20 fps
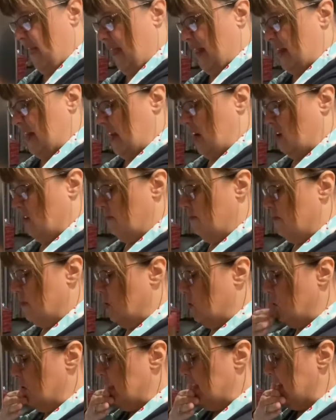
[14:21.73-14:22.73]
Now,
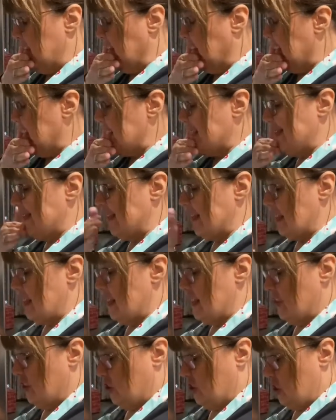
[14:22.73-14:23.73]
with an electric
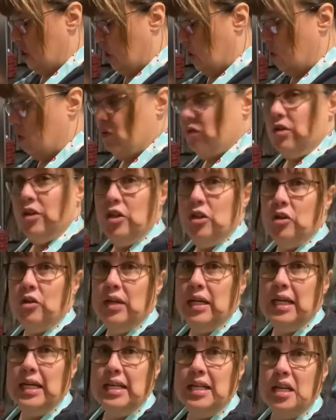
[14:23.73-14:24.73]
stove, your
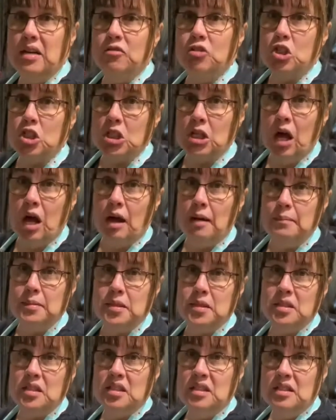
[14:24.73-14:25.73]
heat never
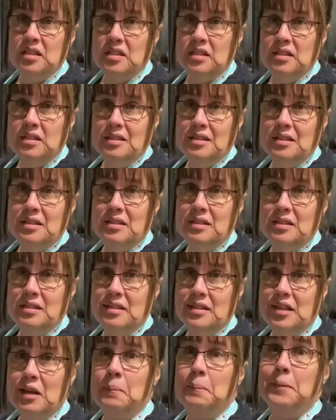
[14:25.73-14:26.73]
stops
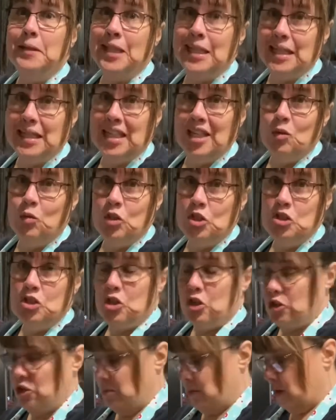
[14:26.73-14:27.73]
completely when you
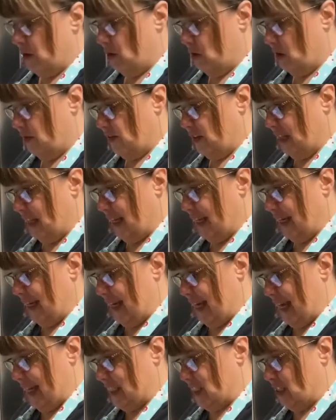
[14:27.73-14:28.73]
turn your burner off, unlike a
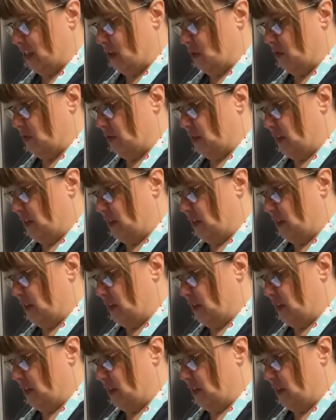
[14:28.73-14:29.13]
gas stove.